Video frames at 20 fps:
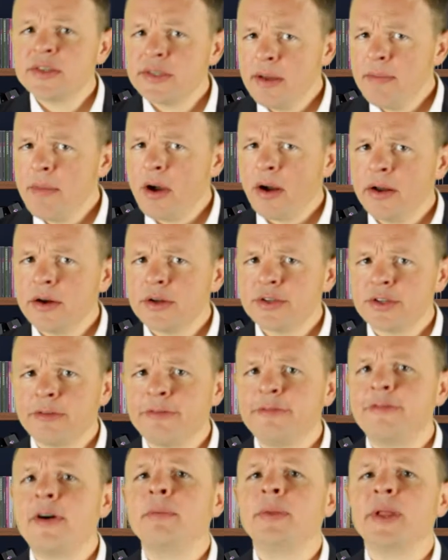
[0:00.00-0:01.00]
some marketers are
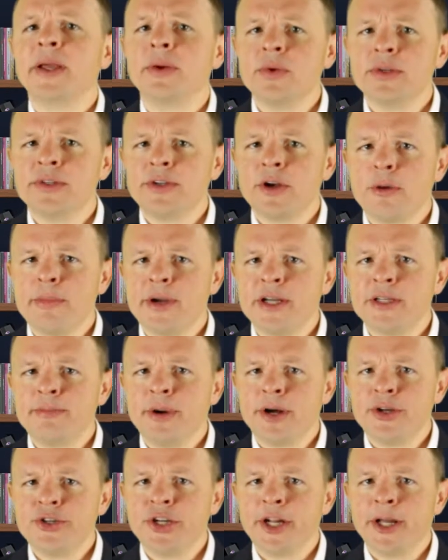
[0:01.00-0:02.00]
fumbling with zero based
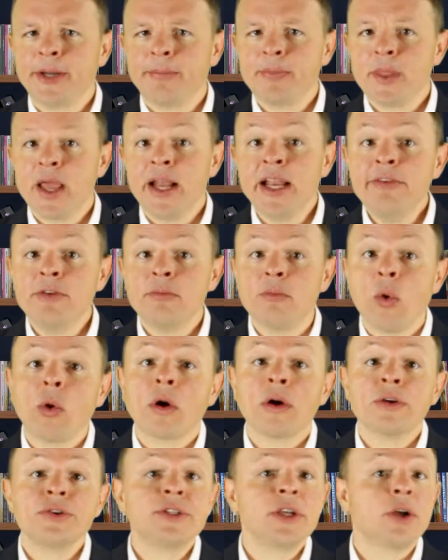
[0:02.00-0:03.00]
budgeting, and even
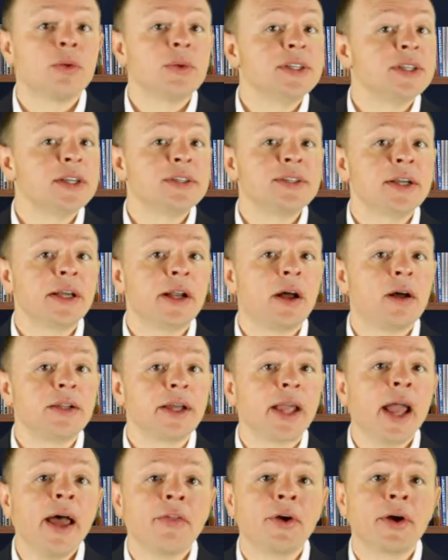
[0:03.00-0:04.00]
more are still resisting it
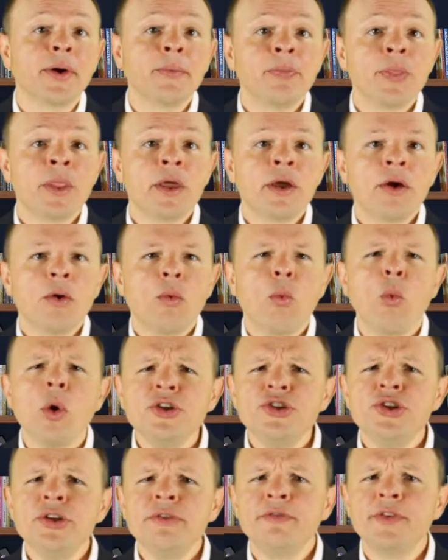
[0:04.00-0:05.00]
altogether,
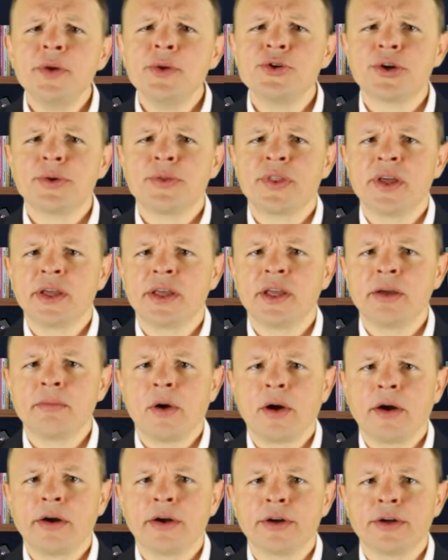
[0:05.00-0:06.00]
what should future thinking
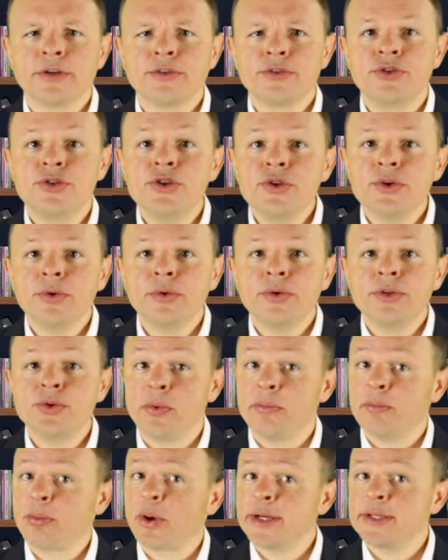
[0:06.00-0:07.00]
marketers do to
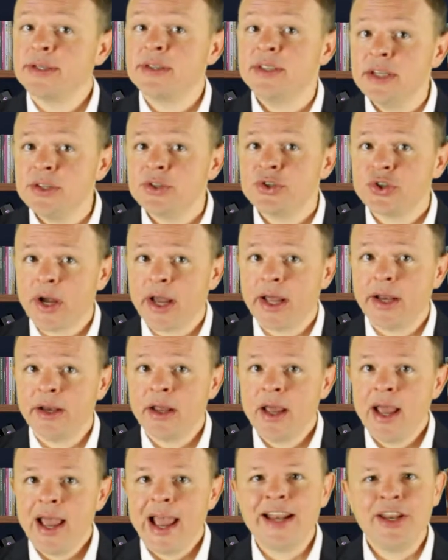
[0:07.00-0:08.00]
embrace this trend
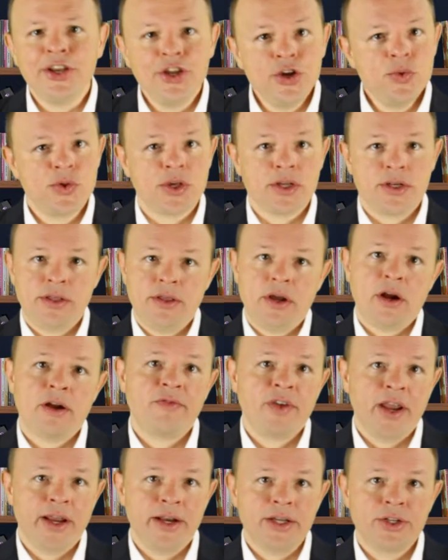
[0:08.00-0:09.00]
and use it to their
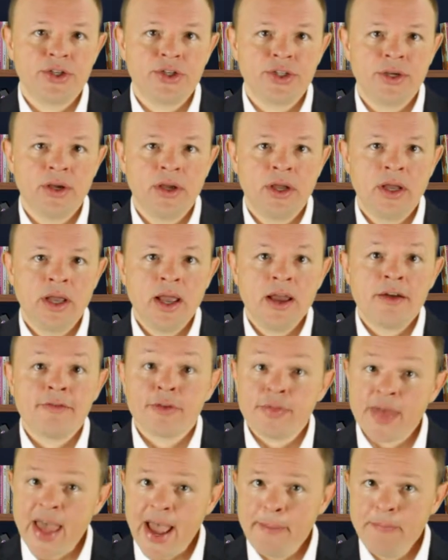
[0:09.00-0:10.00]
advantage?
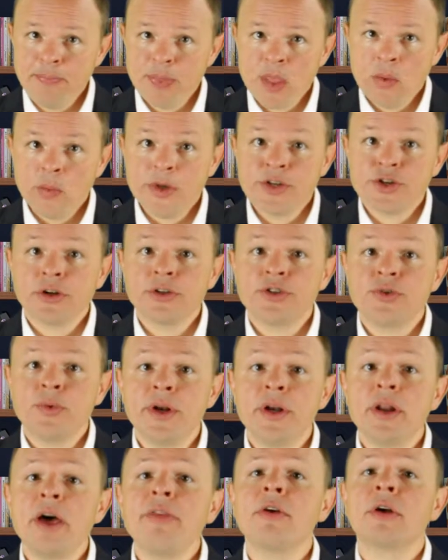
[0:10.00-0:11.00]
For that, we turn to
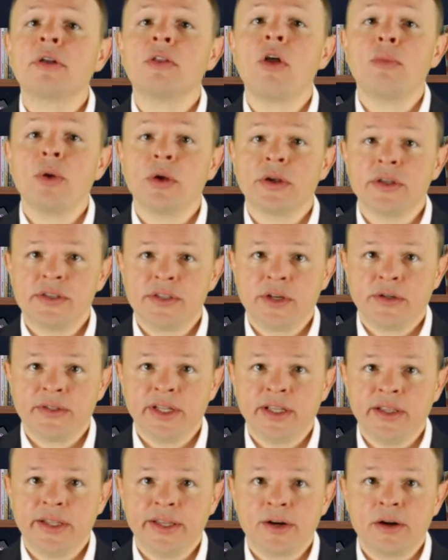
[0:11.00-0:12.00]
another global
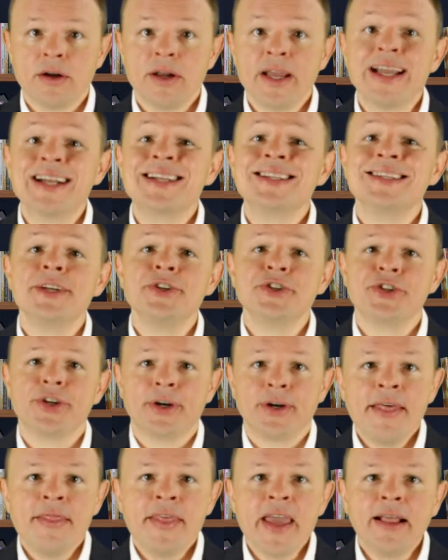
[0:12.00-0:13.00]
consulting leader,
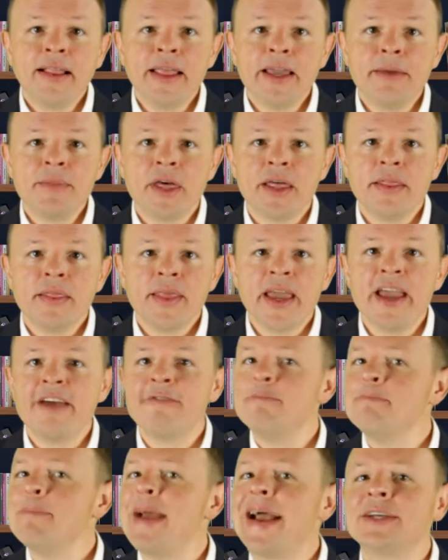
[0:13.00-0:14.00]
Accenture. They claim that they
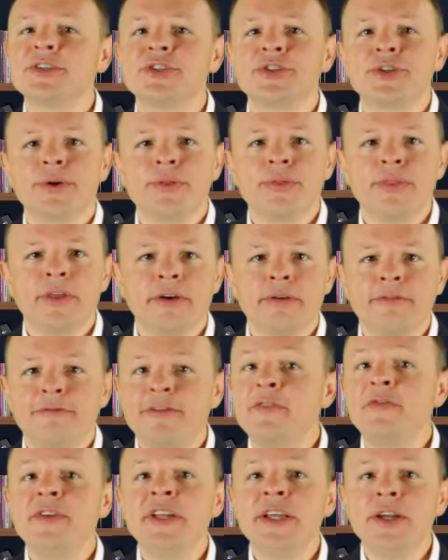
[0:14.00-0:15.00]
have mastered the
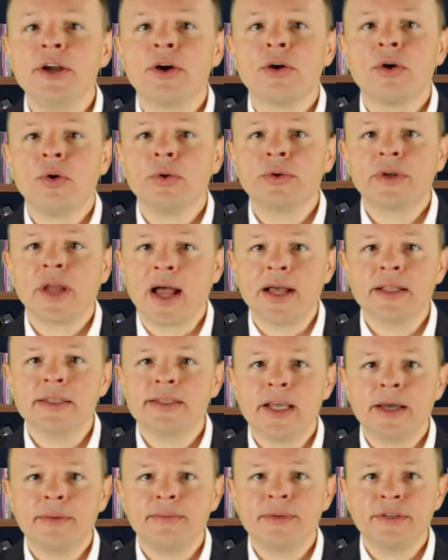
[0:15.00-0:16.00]
50 year old
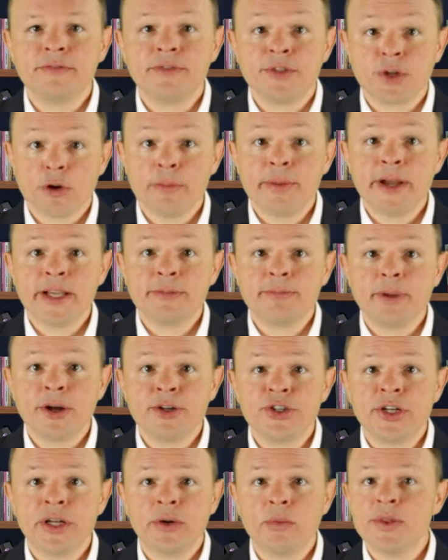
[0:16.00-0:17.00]
concept of zero based
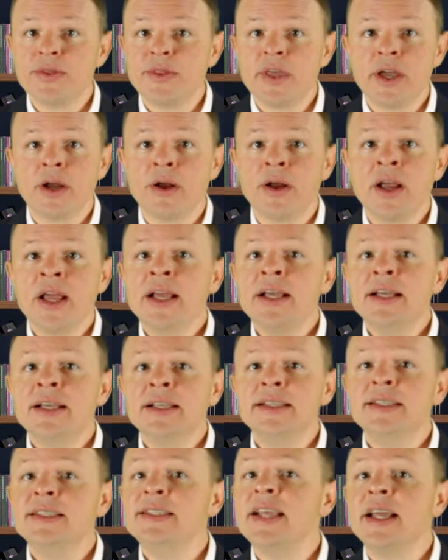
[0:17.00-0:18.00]
budgeting with their
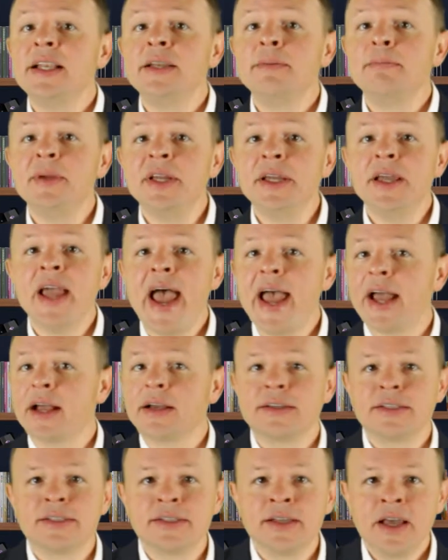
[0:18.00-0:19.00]

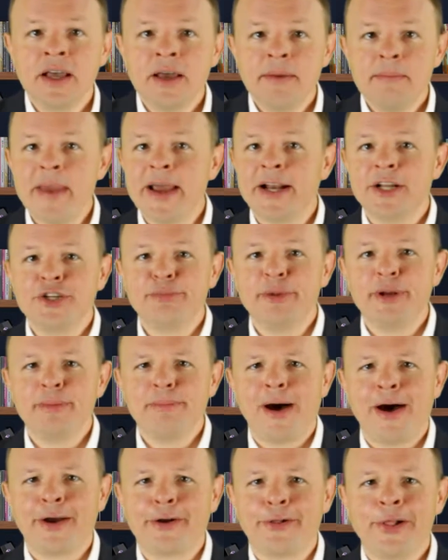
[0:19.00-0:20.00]
ZBX management
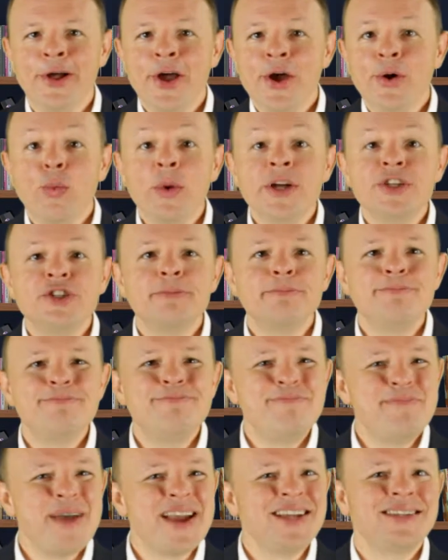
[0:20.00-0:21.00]
model, which
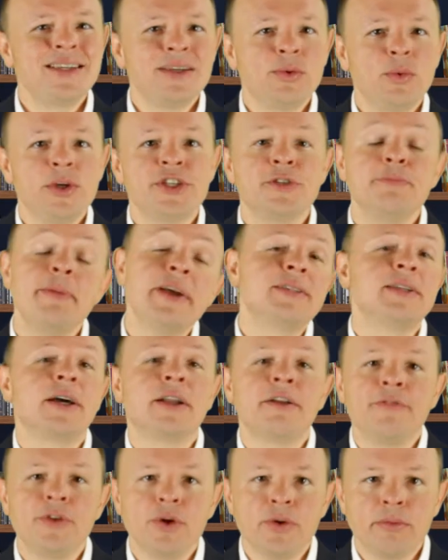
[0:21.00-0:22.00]
Base, which is based
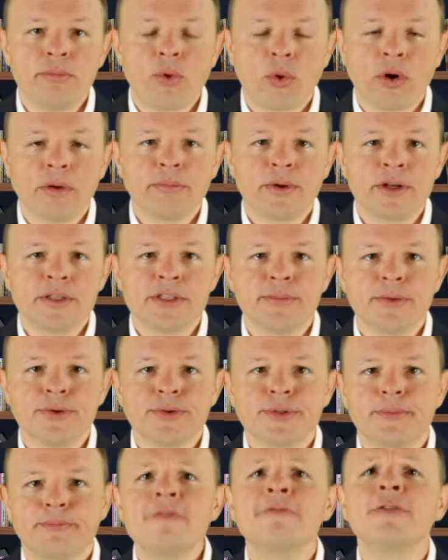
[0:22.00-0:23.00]
on a few important
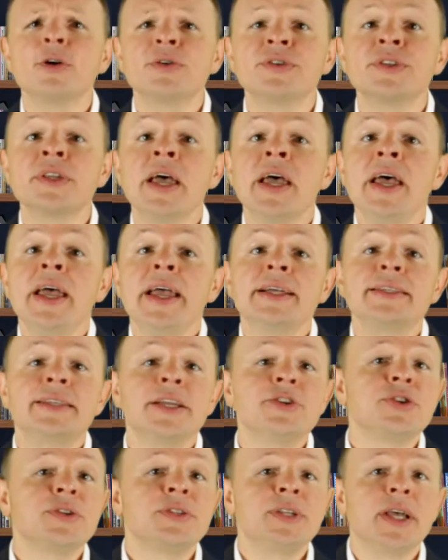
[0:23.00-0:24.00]
principles. First,
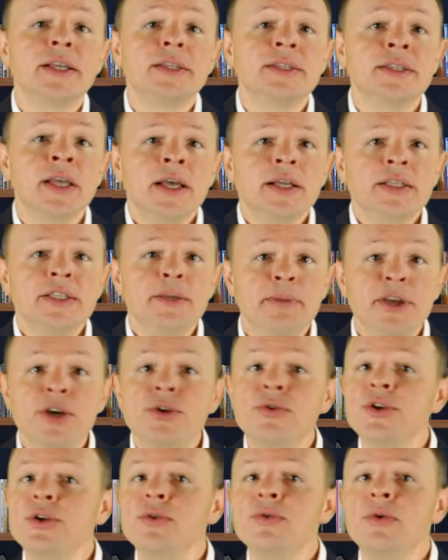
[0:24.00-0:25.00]
Accenture says to be
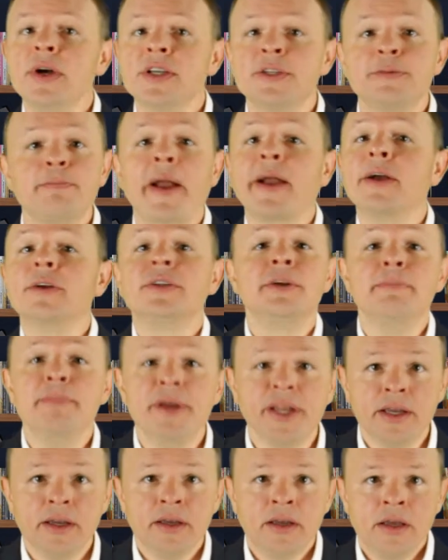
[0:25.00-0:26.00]
who you aspire to
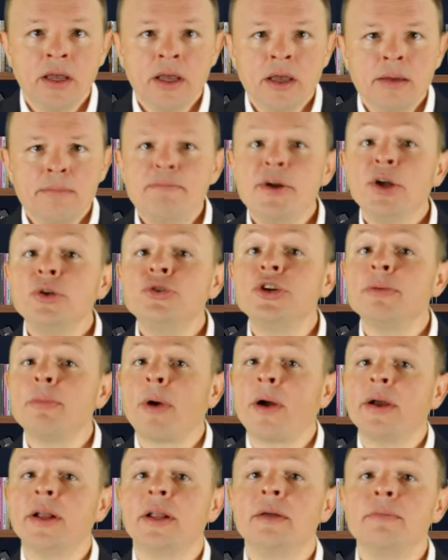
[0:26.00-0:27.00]
be. Build your
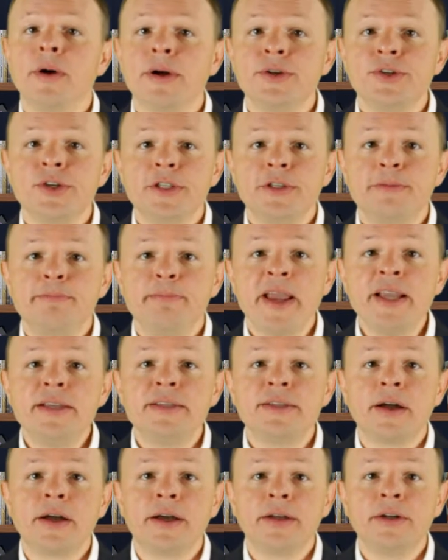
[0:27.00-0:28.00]
marketing budgets
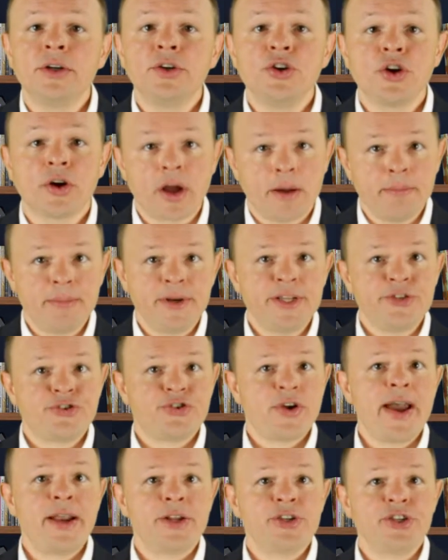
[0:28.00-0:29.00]
based on your company's
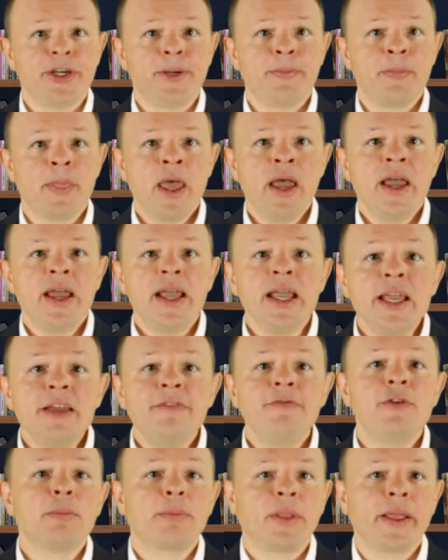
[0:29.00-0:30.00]
strategy.
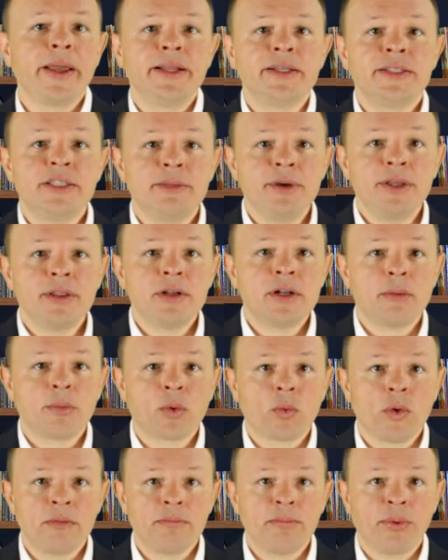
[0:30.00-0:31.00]
If your plan is to be the
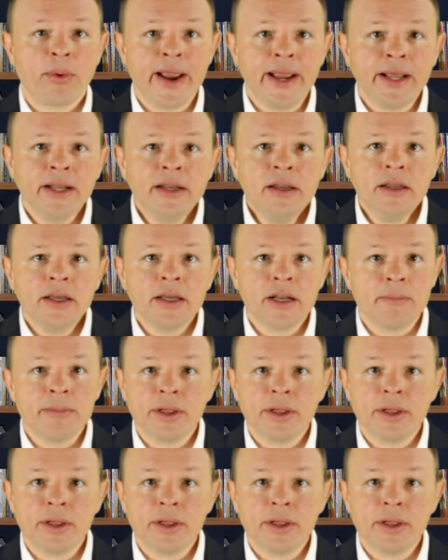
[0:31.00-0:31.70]
number one brand in a